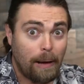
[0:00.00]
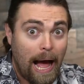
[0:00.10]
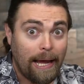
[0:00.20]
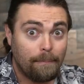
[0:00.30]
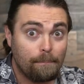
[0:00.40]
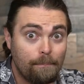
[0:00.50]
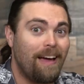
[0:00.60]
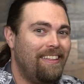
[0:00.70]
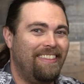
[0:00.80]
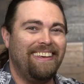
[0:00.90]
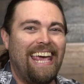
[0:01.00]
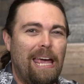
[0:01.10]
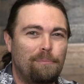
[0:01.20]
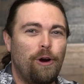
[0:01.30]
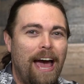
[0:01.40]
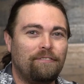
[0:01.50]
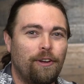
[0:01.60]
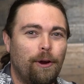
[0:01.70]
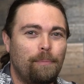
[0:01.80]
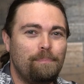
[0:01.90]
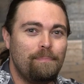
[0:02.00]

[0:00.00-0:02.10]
by The Game Crafter.